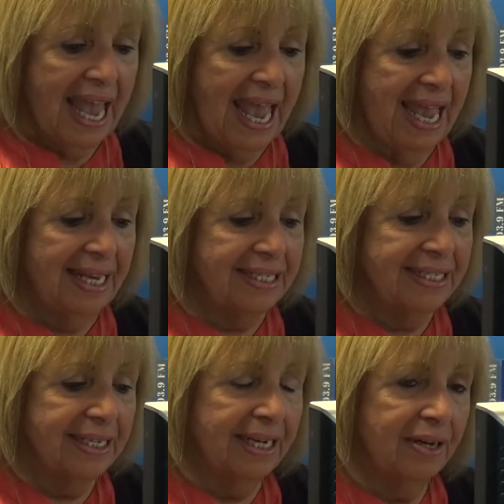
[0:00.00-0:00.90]

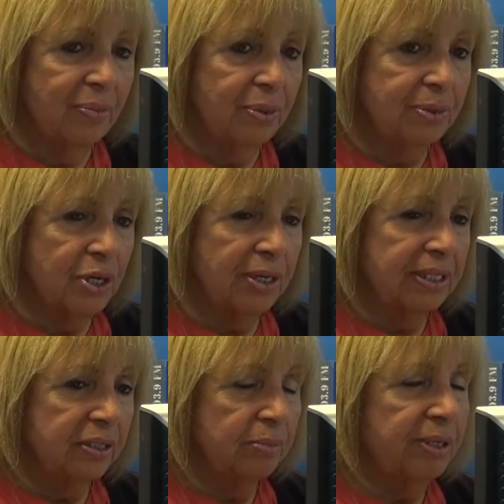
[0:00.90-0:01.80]
and we were talking
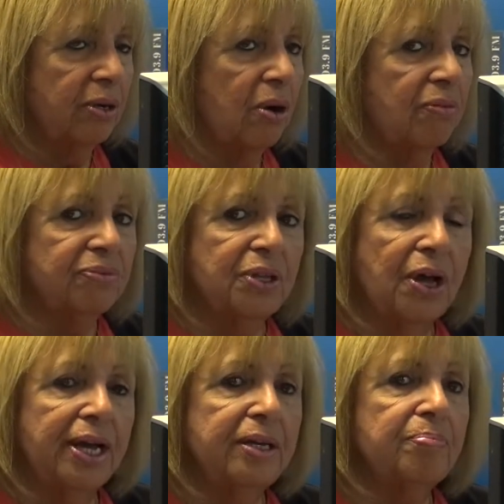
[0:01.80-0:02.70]
a little bit
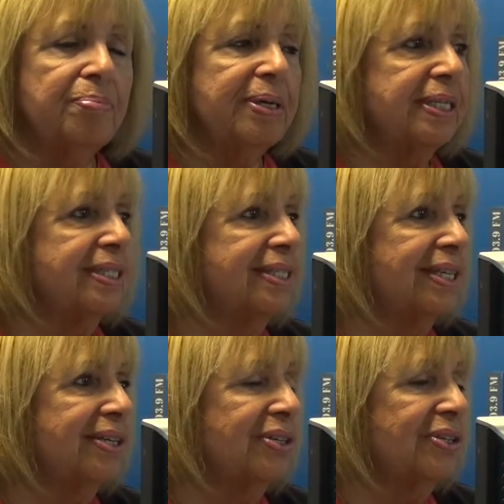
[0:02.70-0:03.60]
offline, but
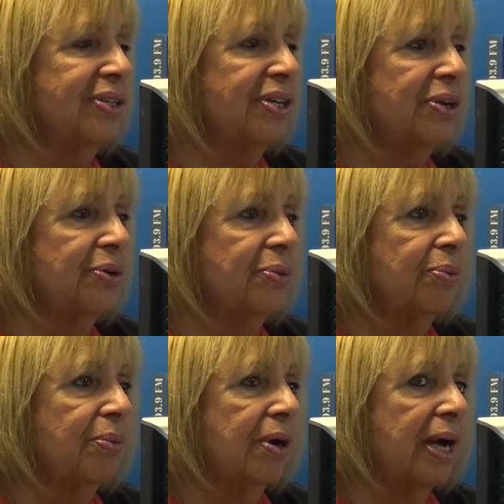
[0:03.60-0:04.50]

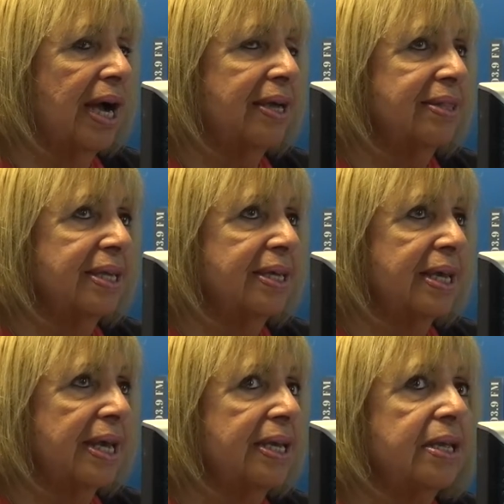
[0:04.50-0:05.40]
I
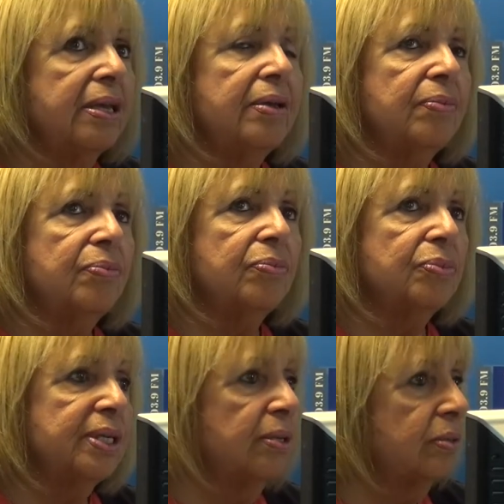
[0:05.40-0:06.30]
think any
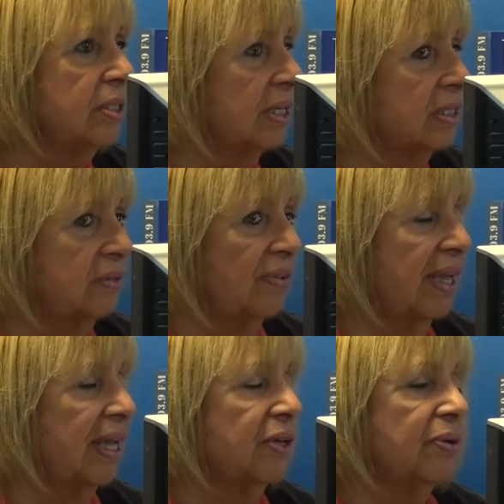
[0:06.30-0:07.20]
real Ducks
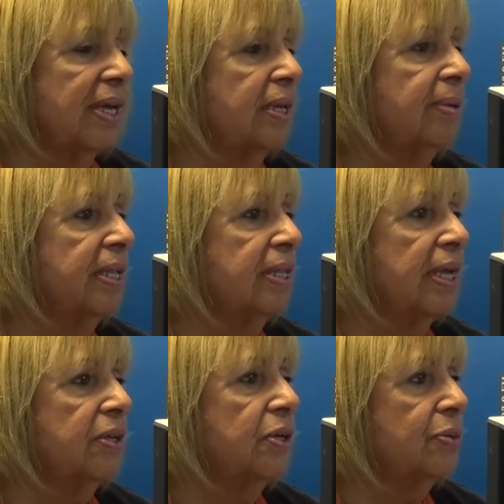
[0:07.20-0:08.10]
fan or anybody
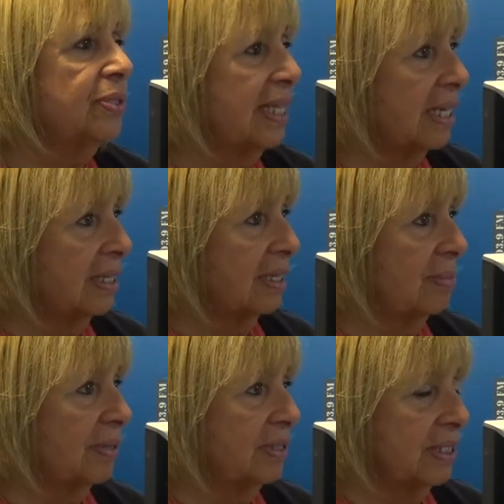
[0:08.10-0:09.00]
that knows anything
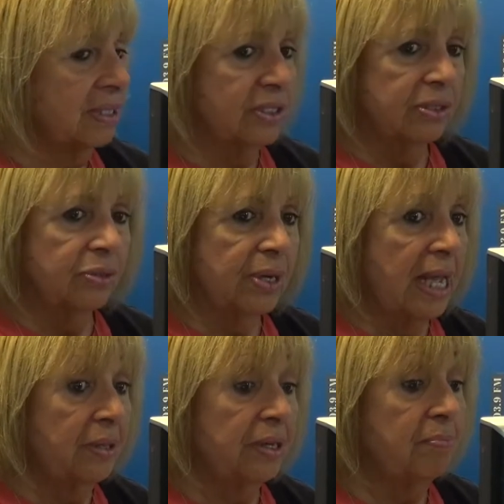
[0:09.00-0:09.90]
about the Ducks in Long
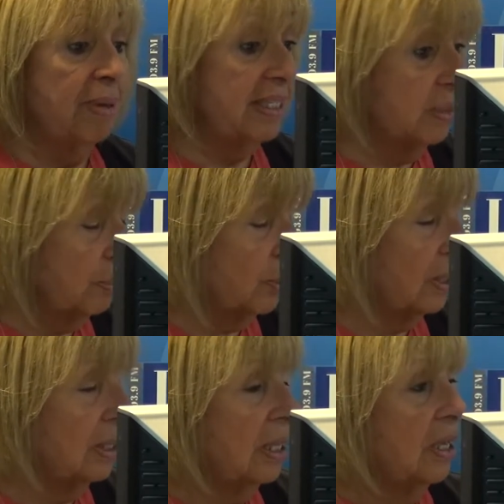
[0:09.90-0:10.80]
Island and baseball